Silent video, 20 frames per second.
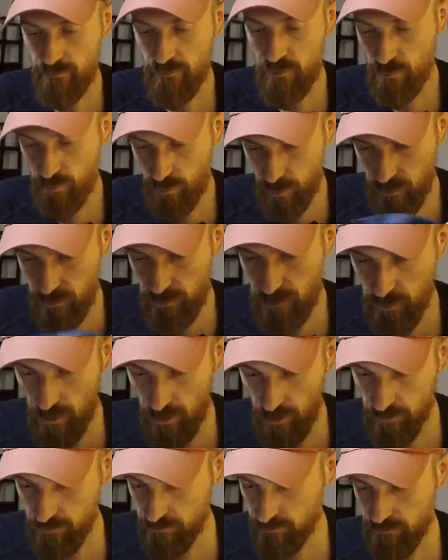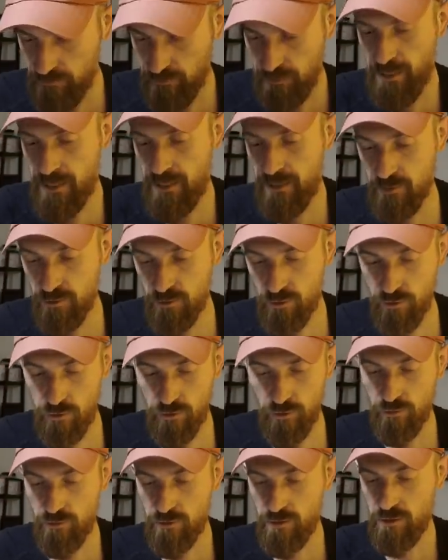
you put it on and you sort